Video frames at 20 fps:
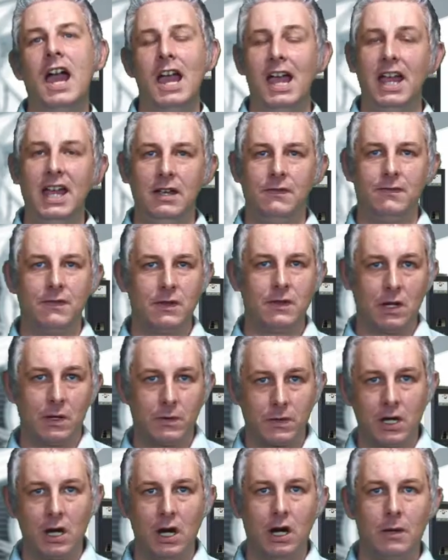even though the
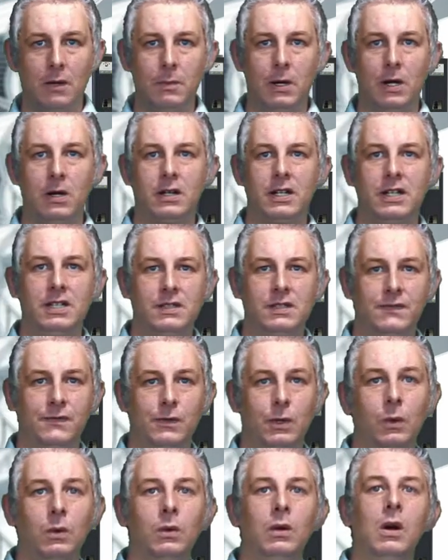car park is
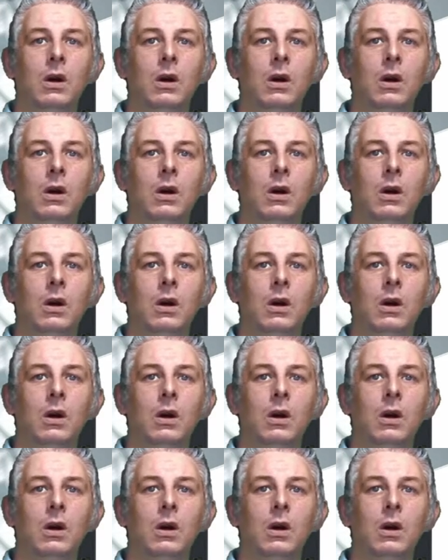full.